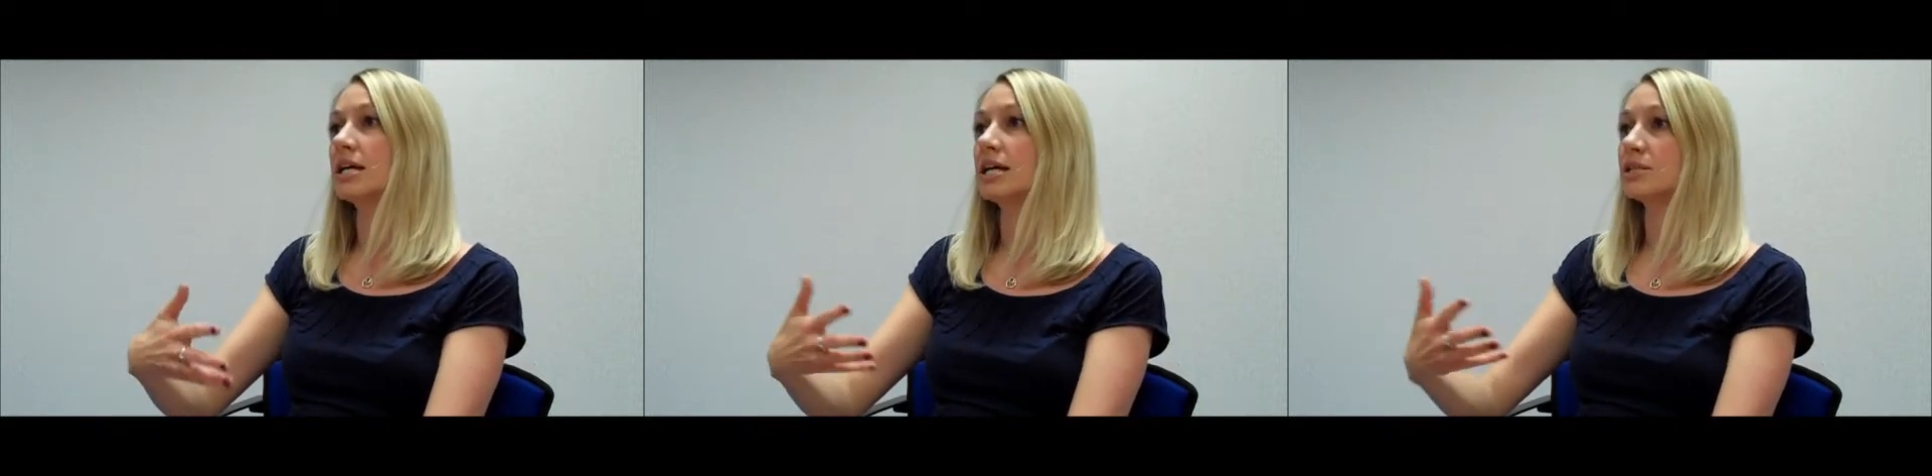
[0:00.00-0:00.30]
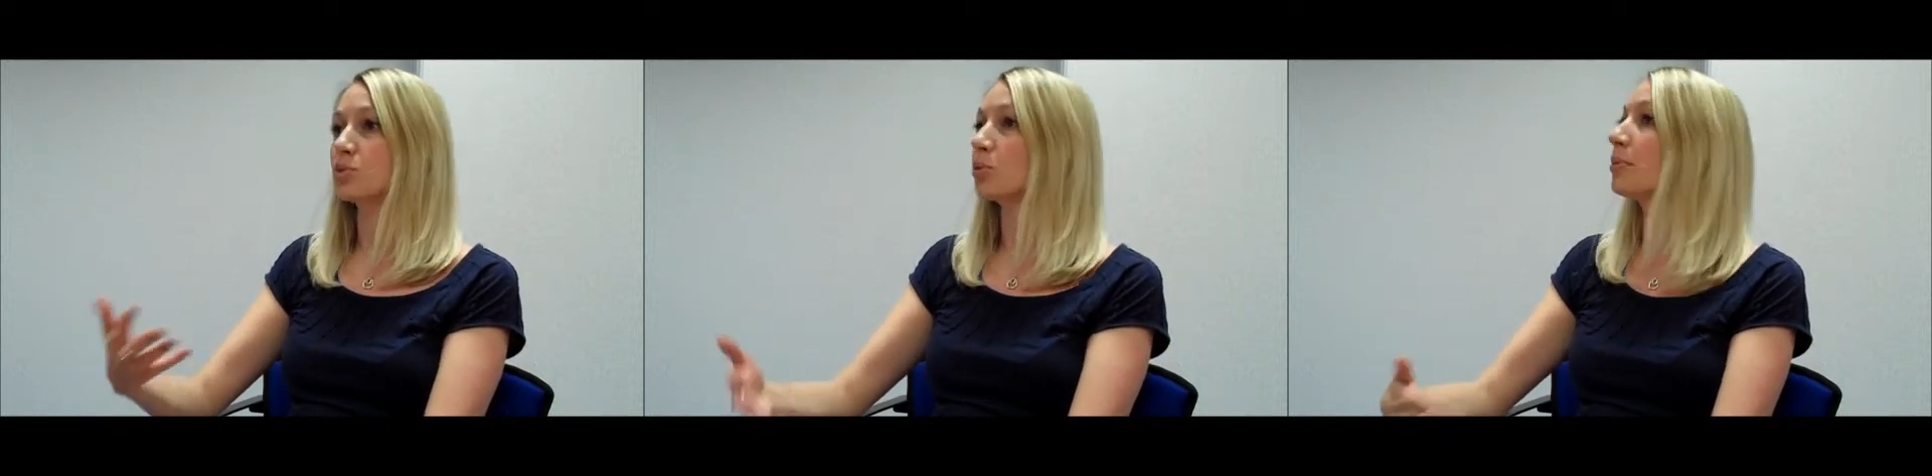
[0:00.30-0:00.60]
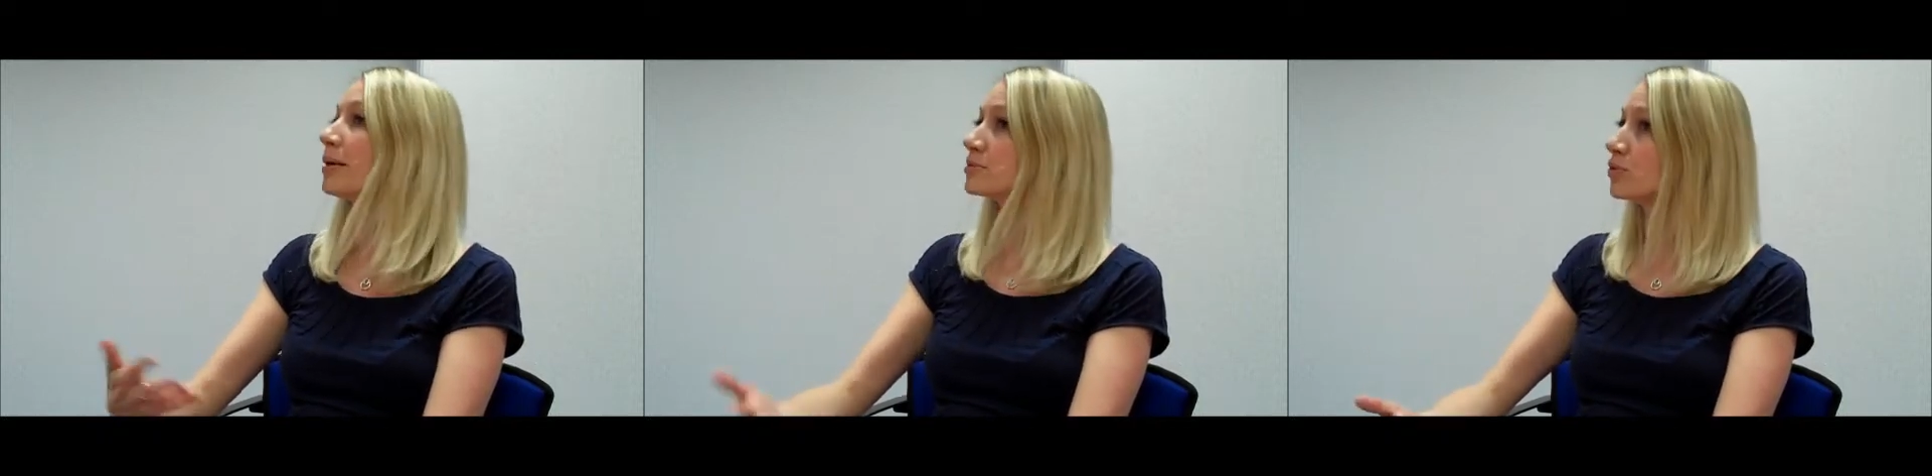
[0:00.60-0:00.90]
is what we're
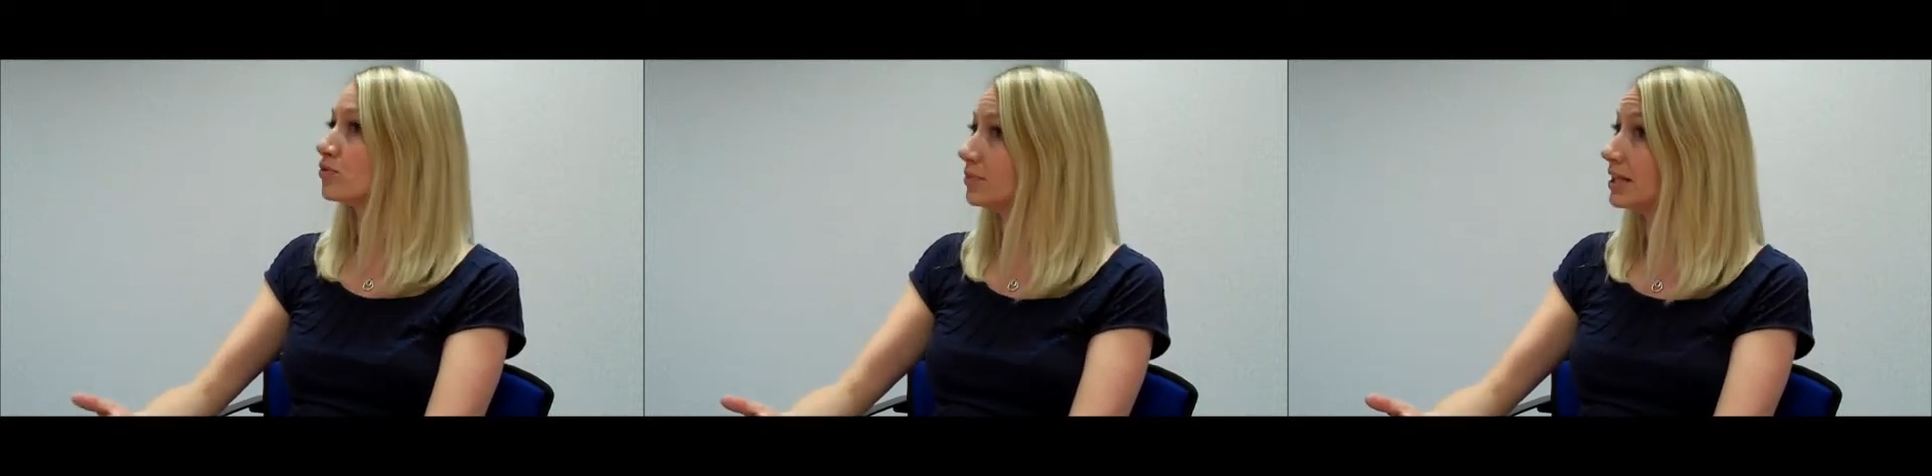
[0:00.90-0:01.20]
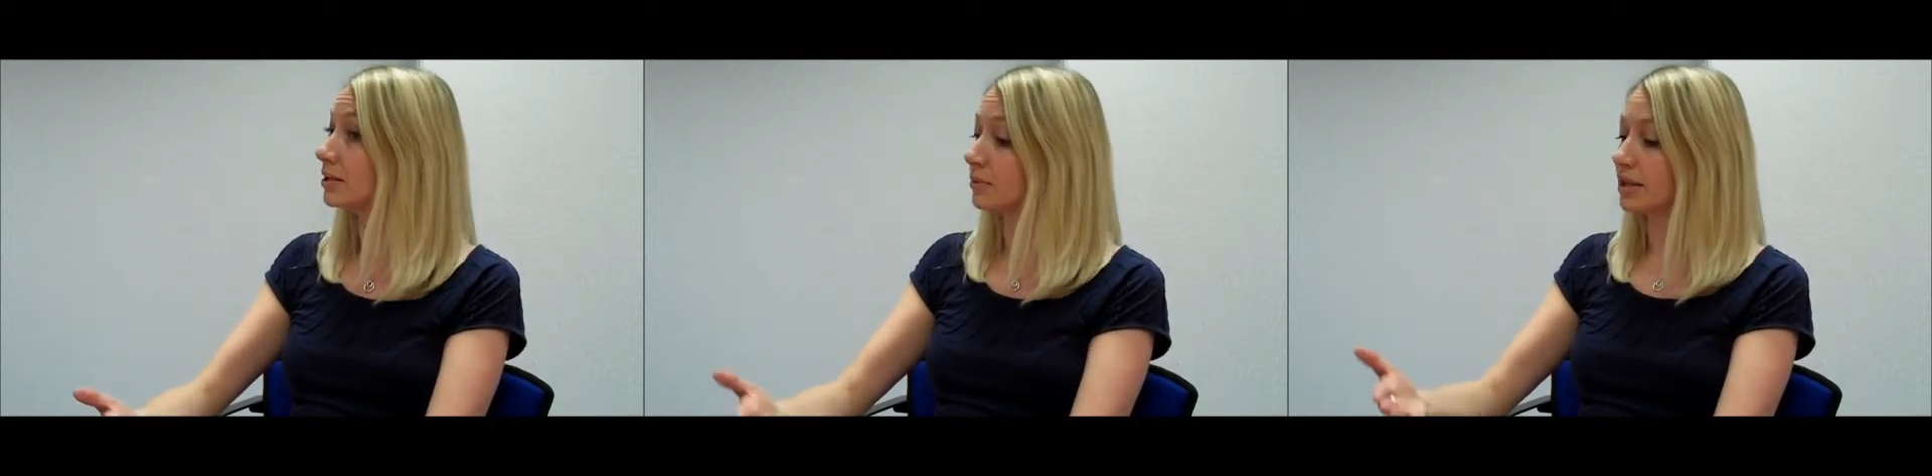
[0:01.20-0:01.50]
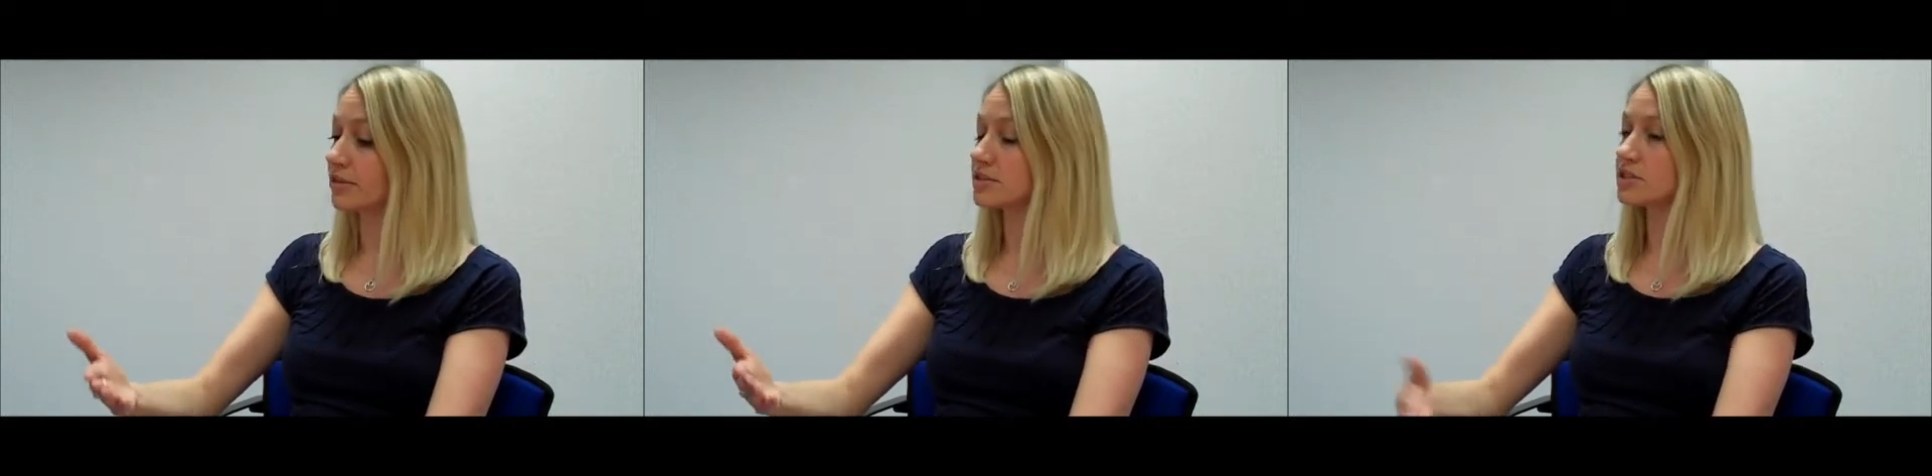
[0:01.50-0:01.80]
perhaps more familiar with,